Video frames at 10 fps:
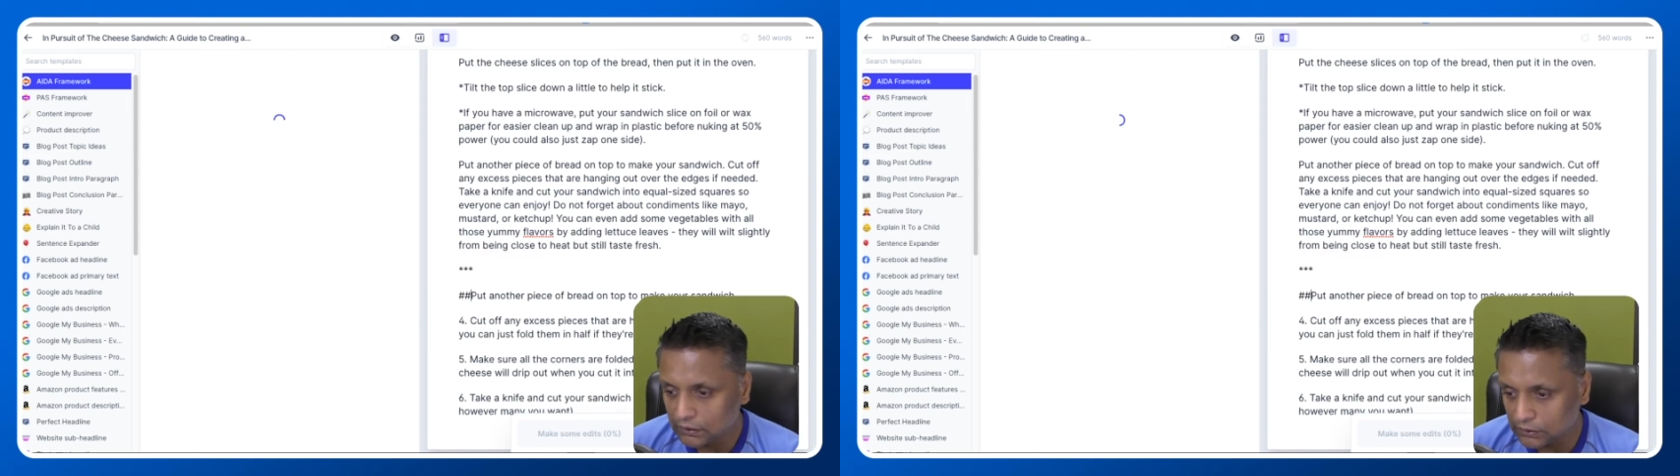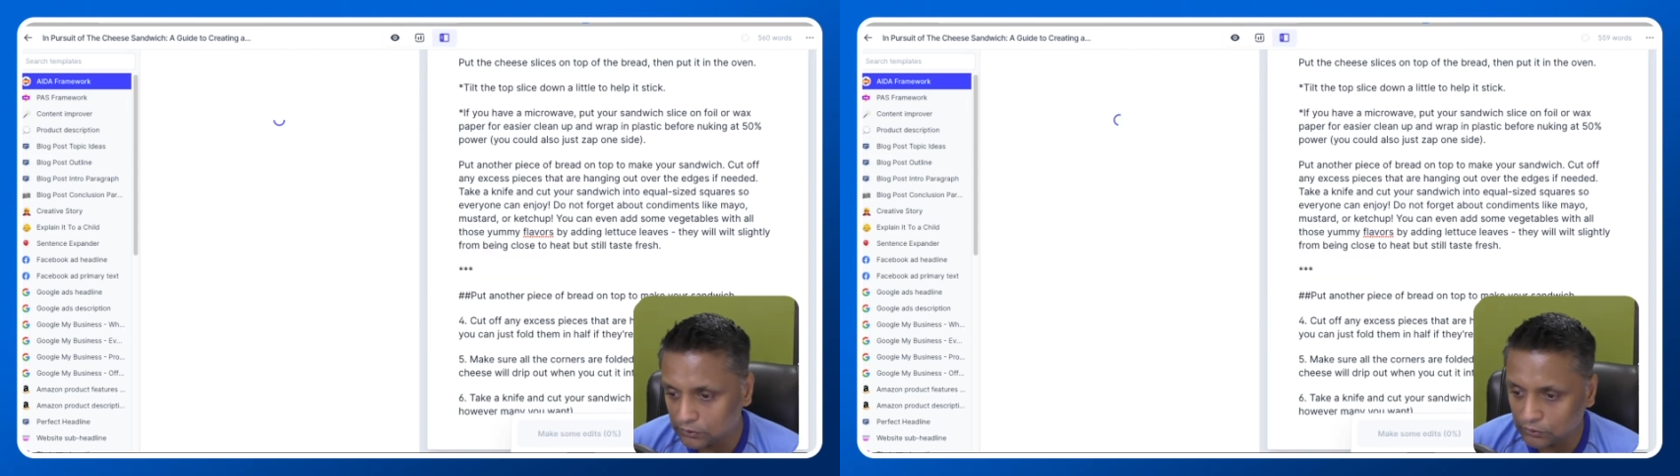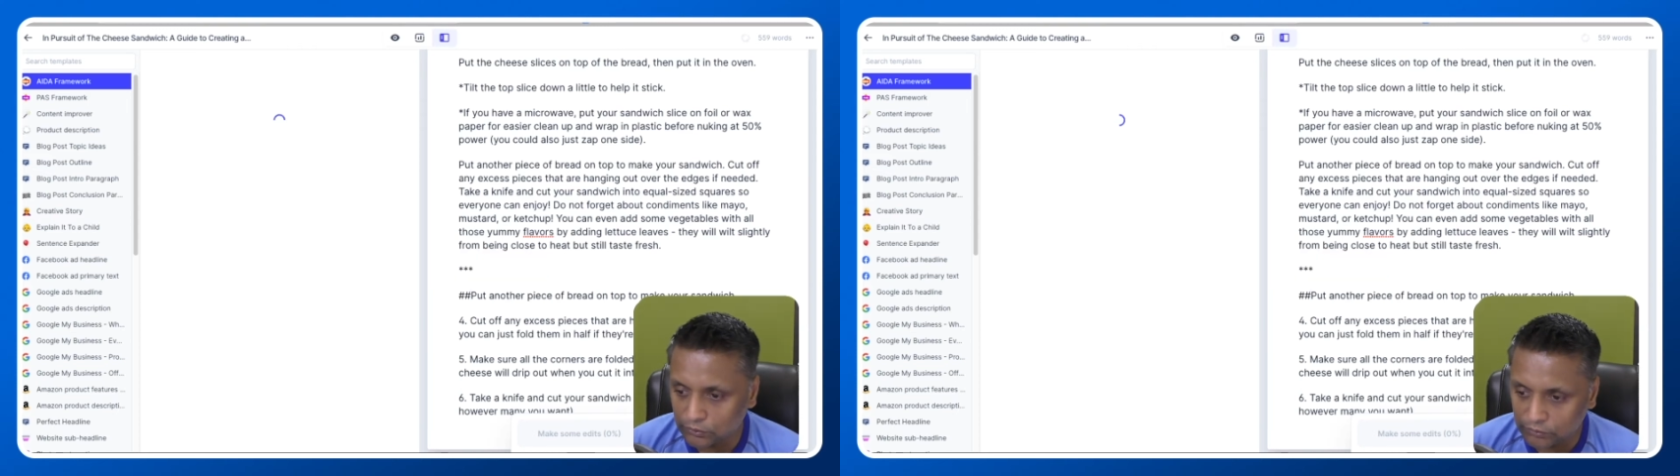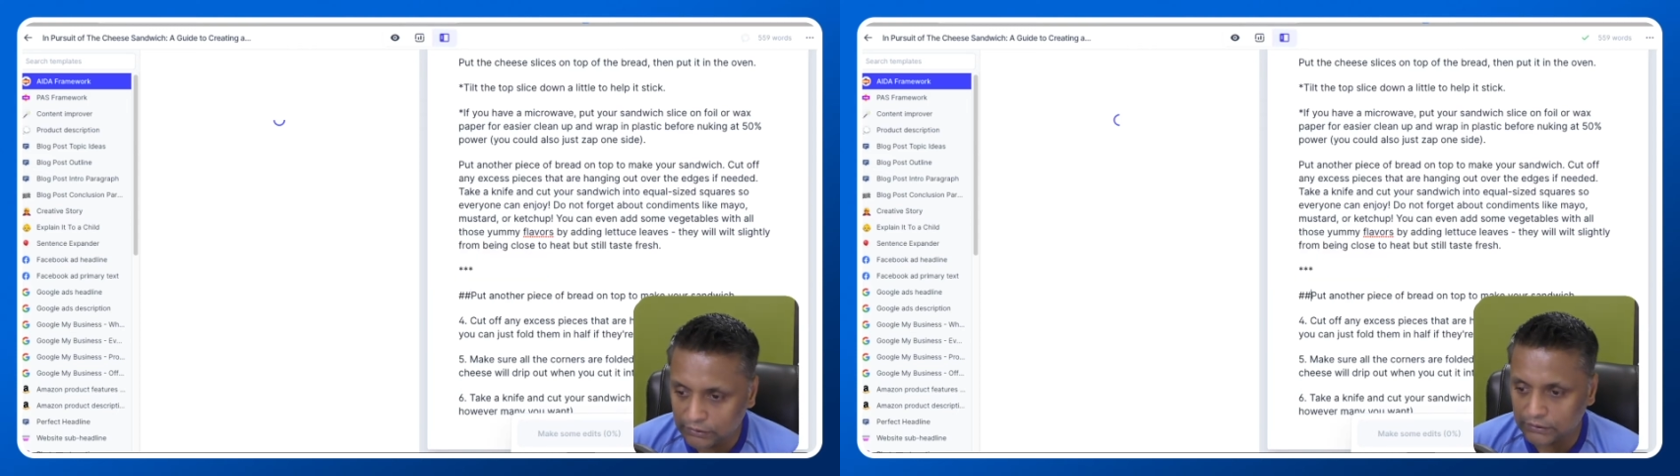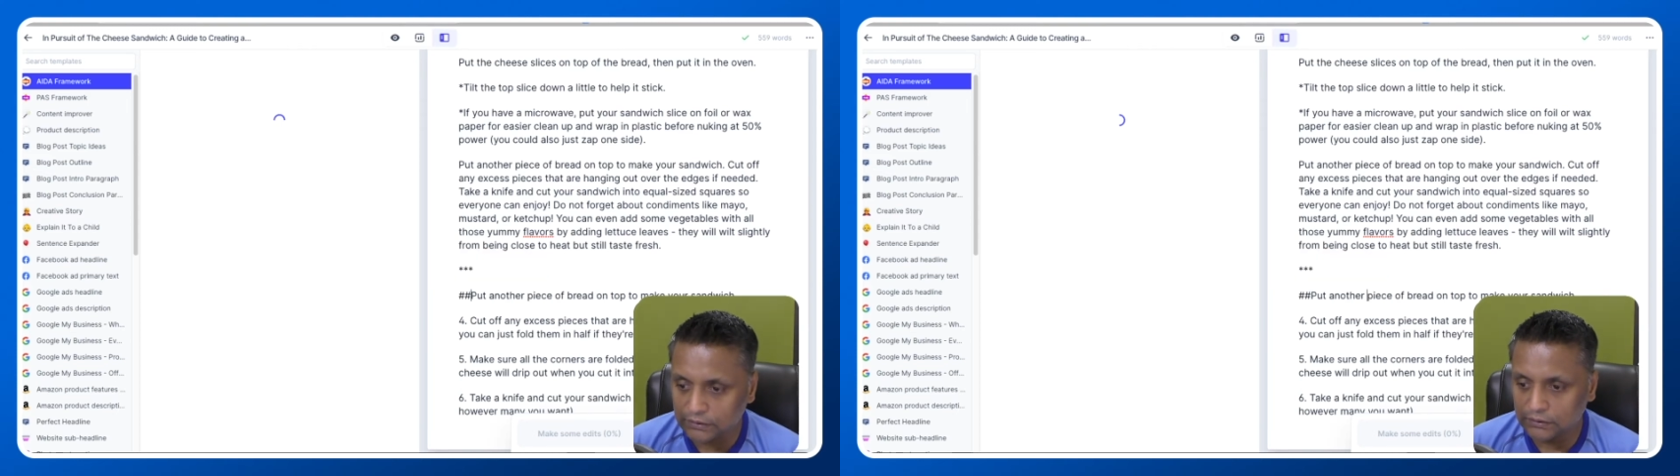So
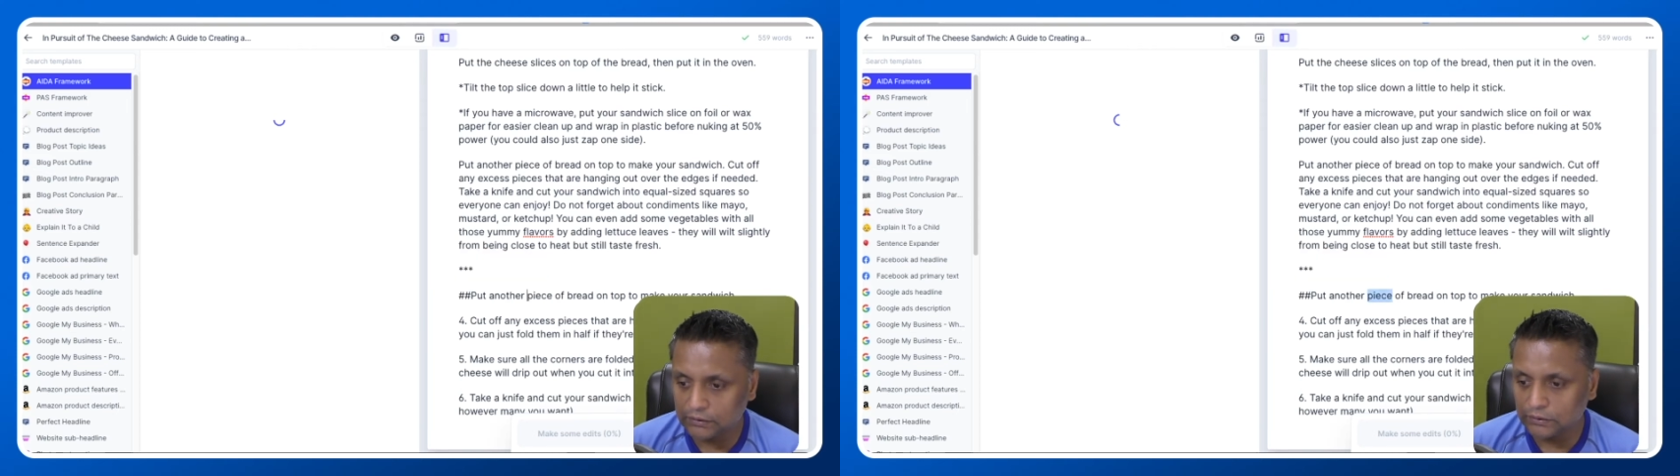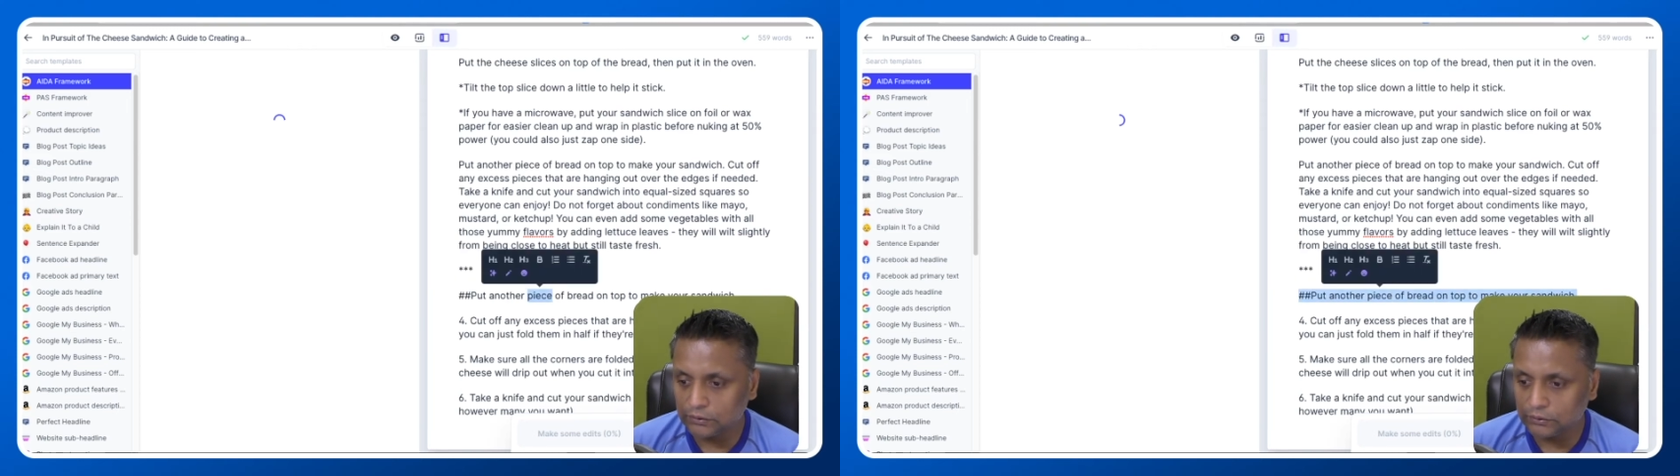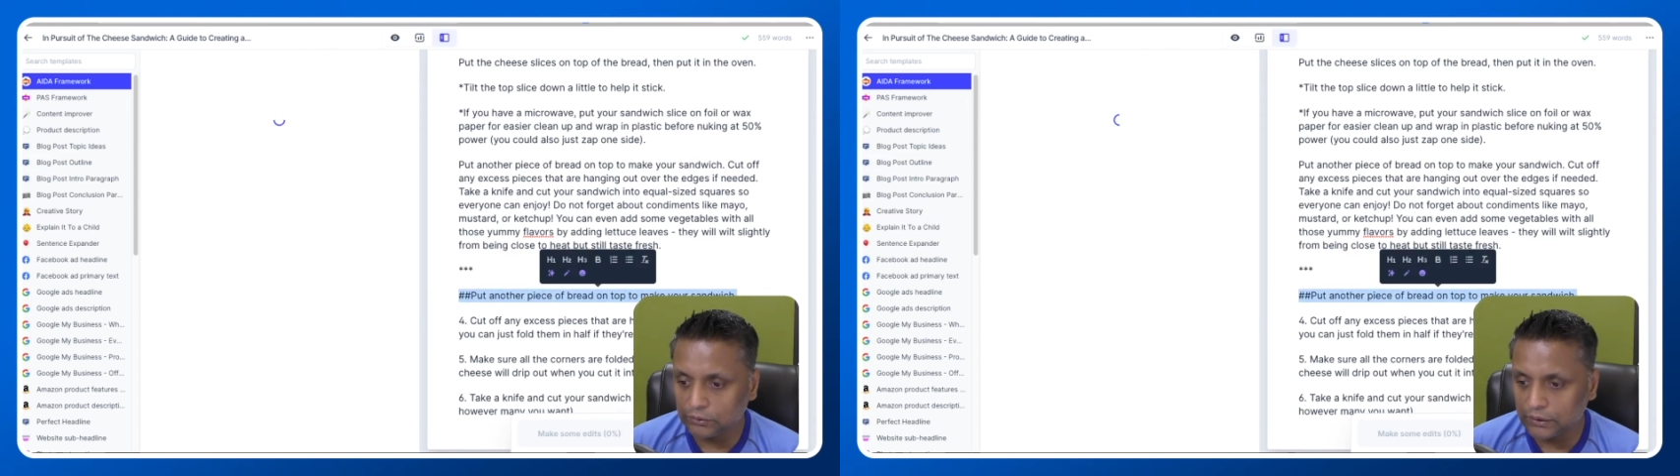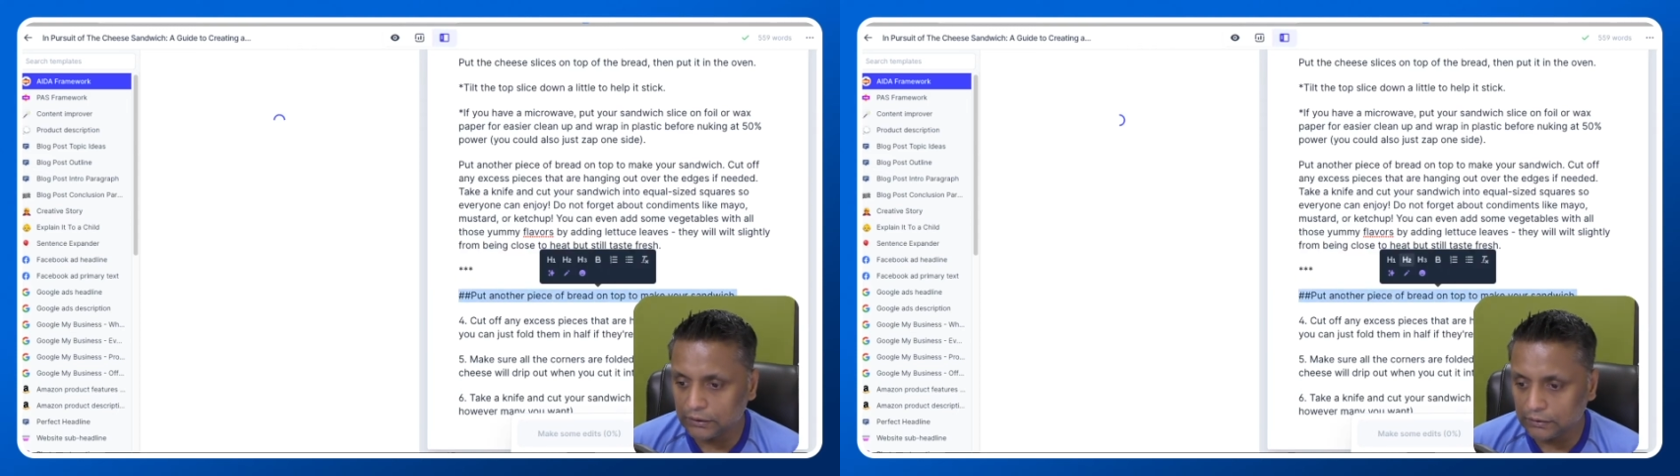just do it.